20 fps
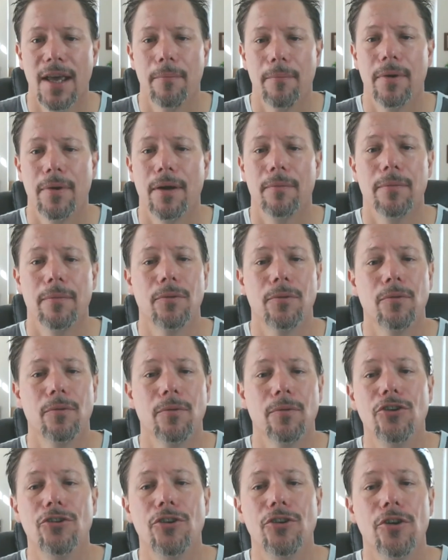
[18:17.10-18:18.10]
But, but
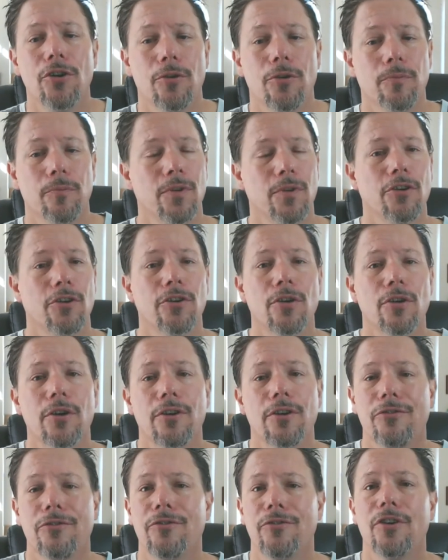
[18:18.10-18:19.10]
when you do, you're
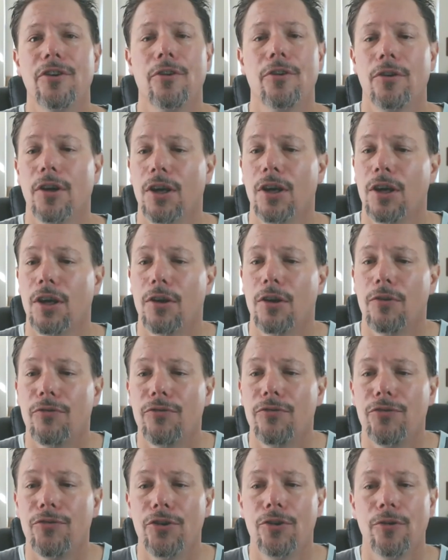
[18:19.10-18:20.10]
going to feel
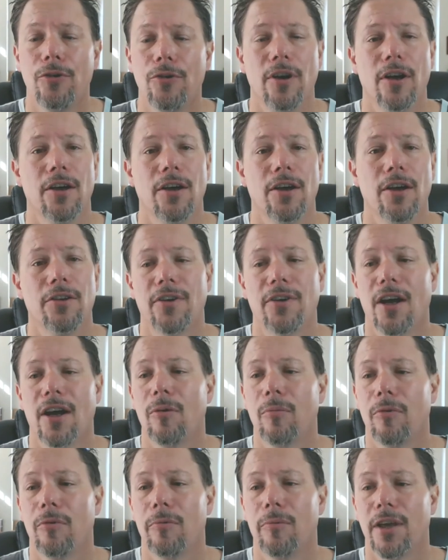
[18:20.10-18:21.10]
fewer
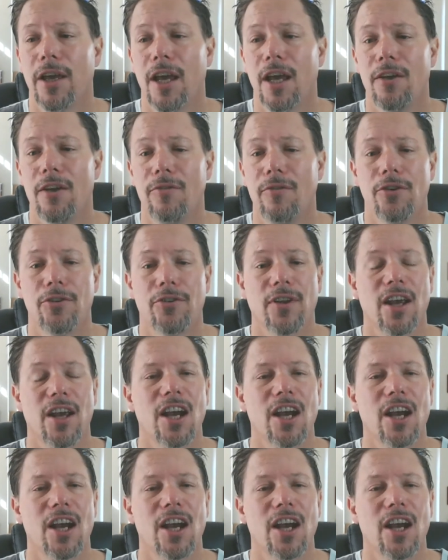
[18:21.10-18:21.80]
undesirable behaviors,